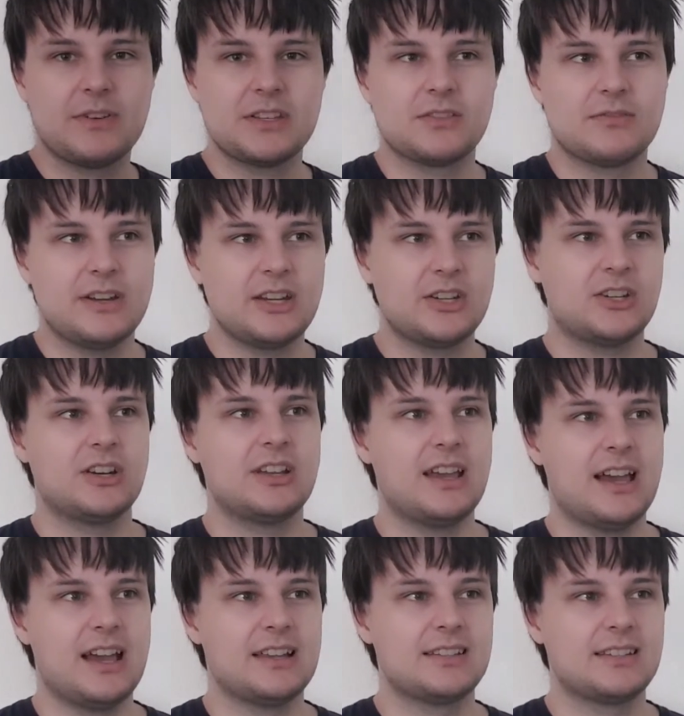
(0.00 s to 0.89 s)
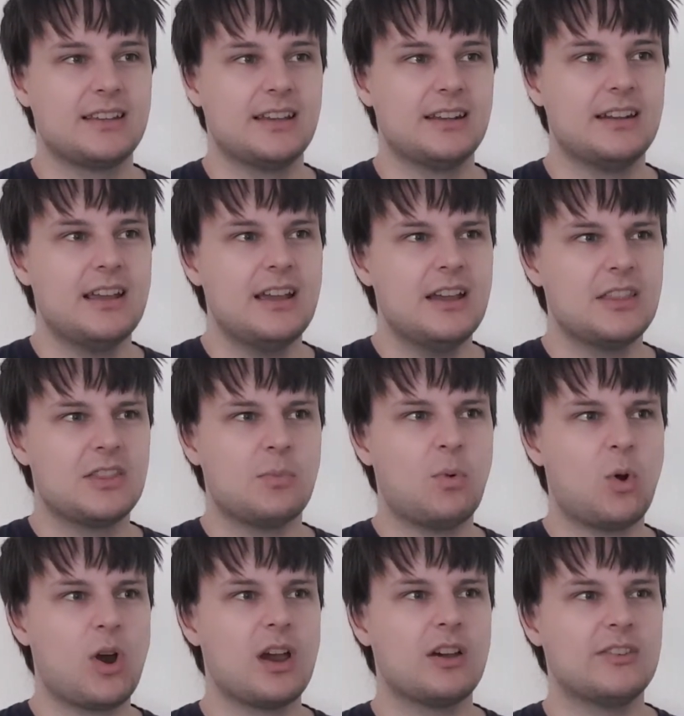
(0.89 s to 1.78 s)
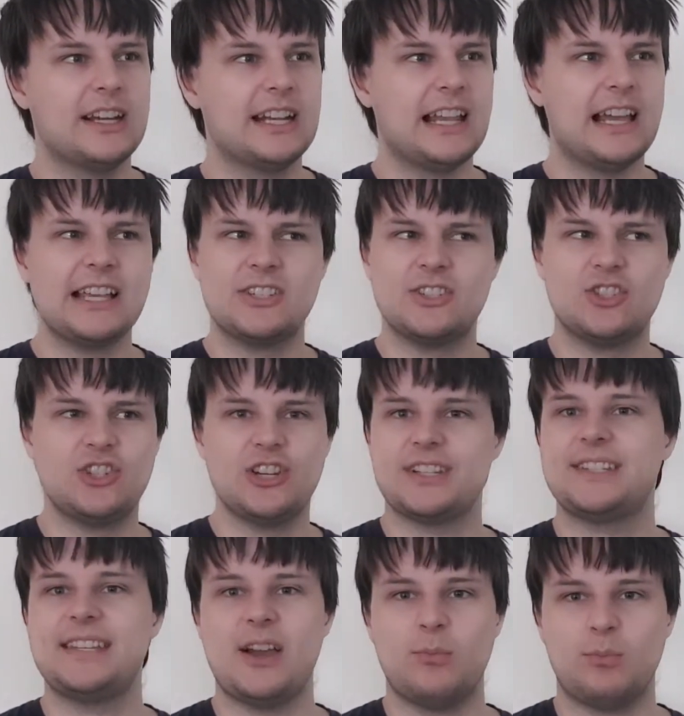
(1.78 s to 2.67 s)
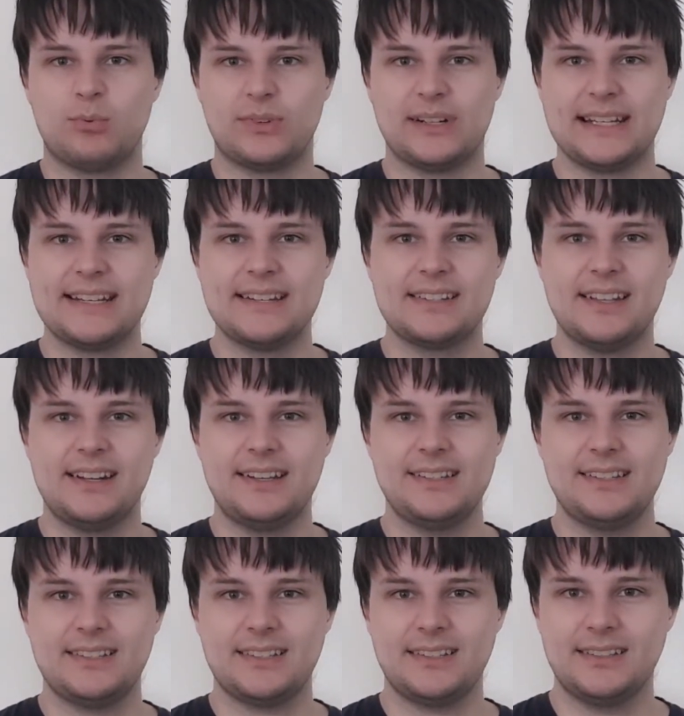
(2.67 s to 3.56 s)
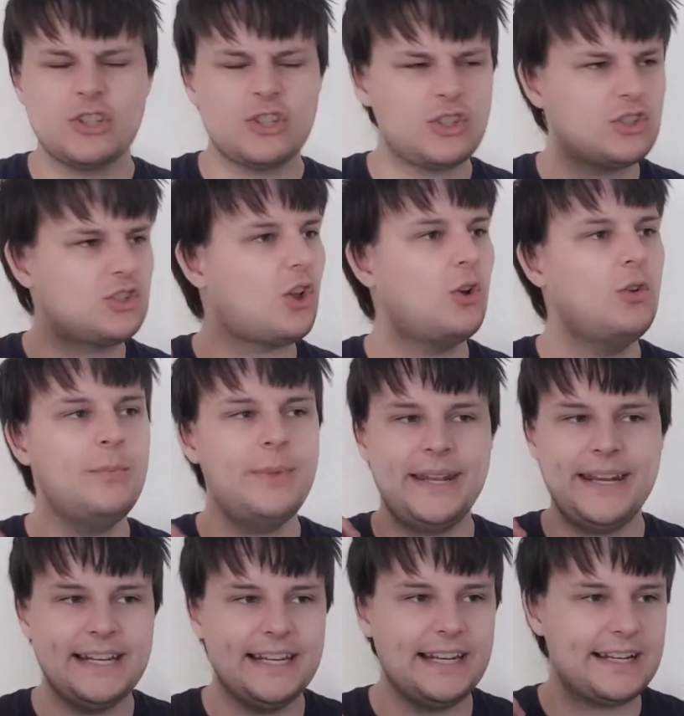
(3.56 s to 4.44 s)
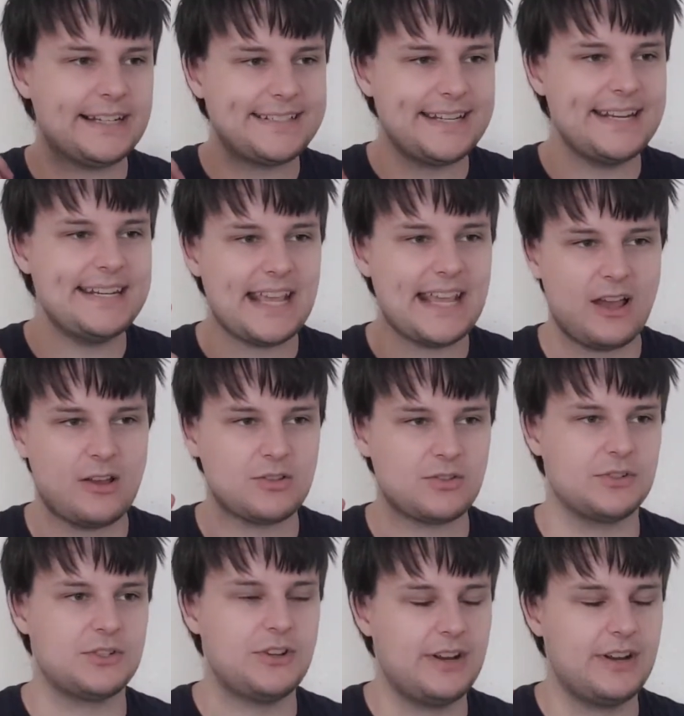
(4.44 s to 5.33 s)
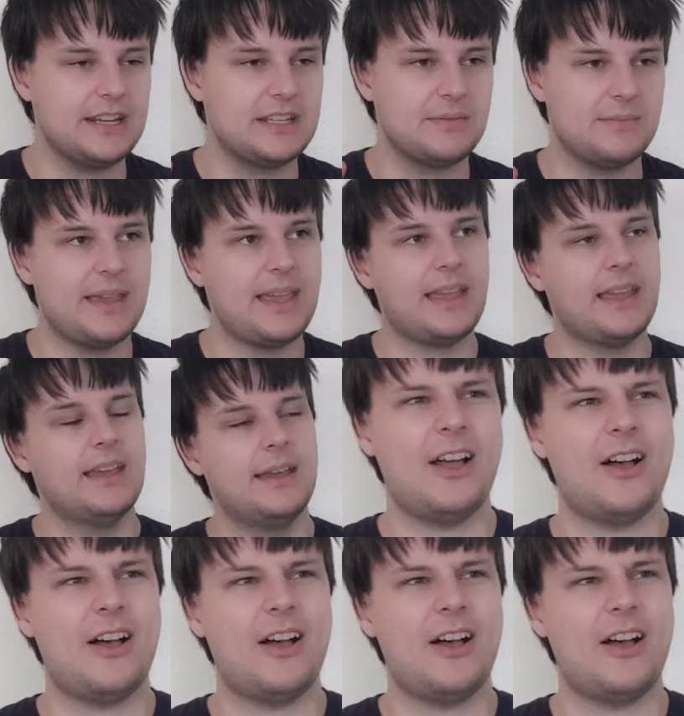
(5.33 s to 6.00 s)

Resurrection Casket, the more I realise just how brilliant it is. So many little details returning to me.